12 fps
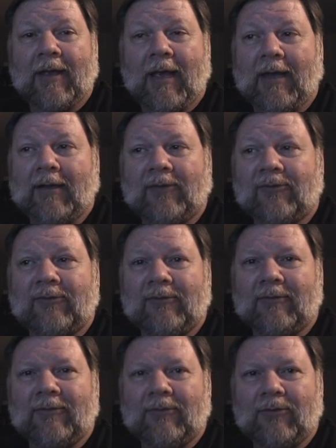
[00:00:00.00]
And it's
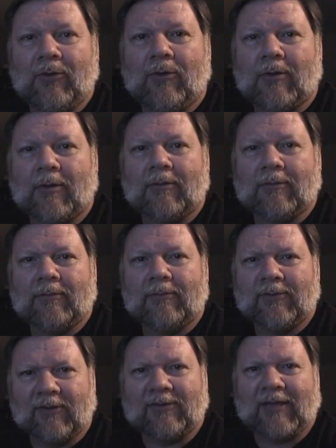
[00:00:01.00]
your
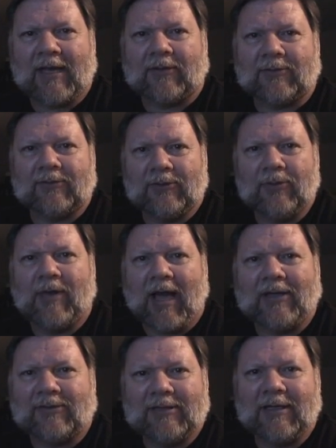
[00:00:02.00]
success. You
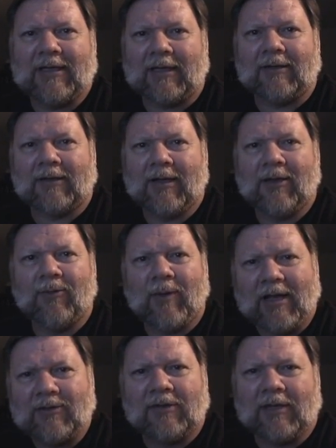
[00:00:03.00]
guys did it.
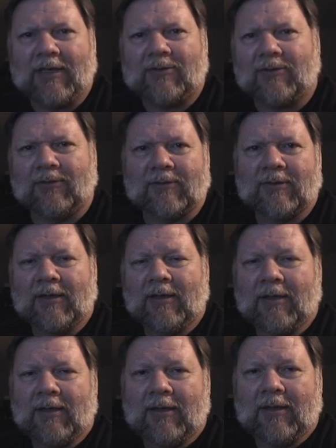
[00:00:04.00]
Congratulations.
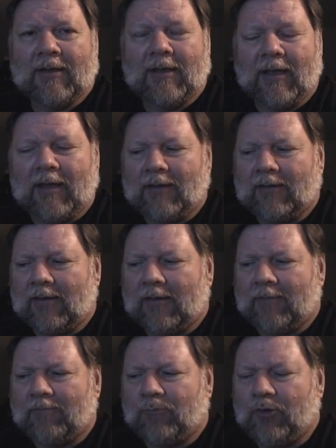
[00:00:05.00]
And
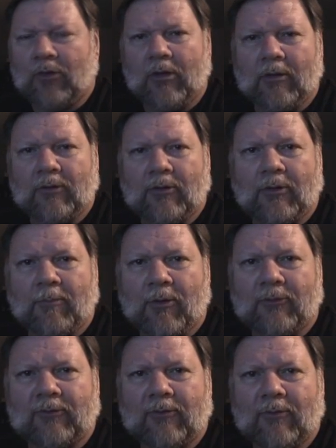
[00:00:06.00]
to the
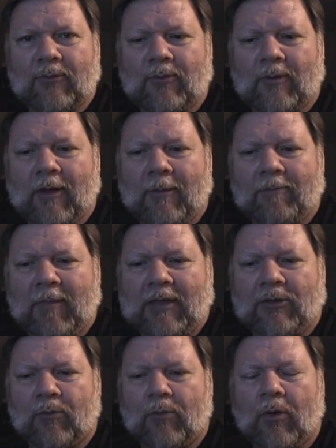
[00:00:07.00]
person who
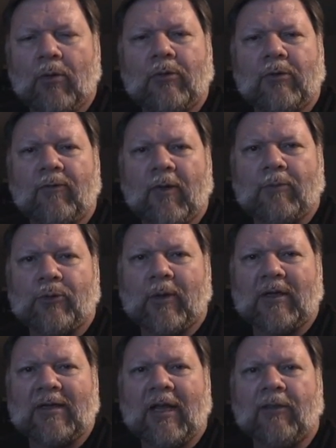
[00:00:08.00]
made the Road to
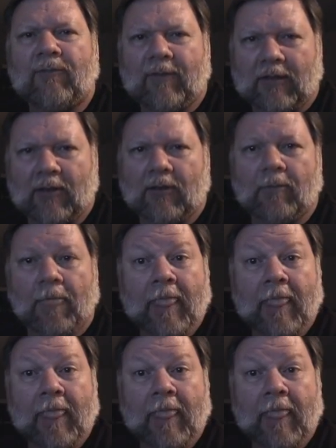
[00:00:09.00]
February 10th video,